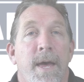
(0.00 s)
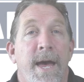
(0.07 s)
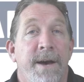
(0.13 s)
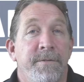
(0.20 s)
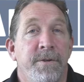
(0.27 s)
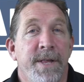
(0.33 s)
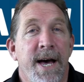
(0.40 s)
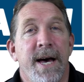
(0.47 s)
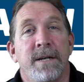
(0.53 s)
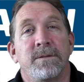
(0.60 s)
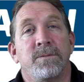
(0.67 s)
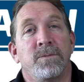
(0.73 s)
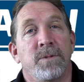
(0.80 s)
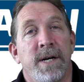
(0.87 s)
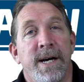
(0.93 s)
After
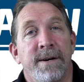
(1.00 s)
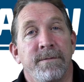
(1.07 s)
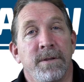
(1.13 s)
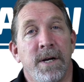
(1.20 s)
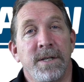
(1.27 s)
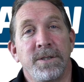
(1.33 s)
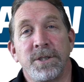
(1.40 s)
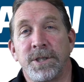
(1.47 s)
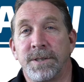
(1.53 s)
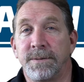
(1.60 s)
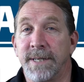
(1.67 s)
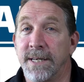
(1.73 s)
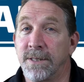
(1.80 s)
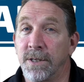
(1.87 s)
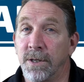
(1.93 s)
that, we'll have lunch.
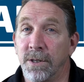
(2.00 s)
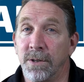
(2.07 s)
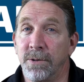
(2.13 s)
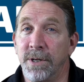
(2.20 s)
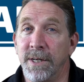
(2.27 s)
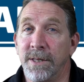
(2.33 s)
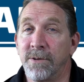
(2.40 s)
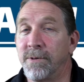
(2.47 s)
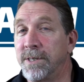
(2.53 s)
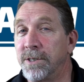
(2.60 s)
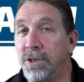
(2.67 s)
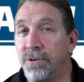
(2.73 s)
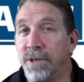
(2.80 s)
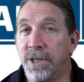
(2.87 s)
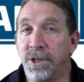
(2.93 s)
That's included in the
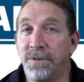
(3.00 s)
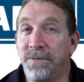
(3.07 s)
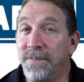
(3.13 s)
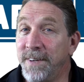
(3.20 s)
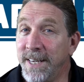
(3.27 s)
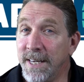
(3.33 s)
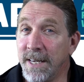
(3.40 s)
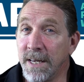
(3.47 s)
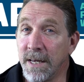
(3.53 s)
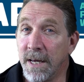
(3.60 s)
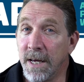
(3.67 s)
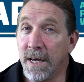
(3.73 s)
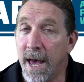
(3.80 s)
registration fee.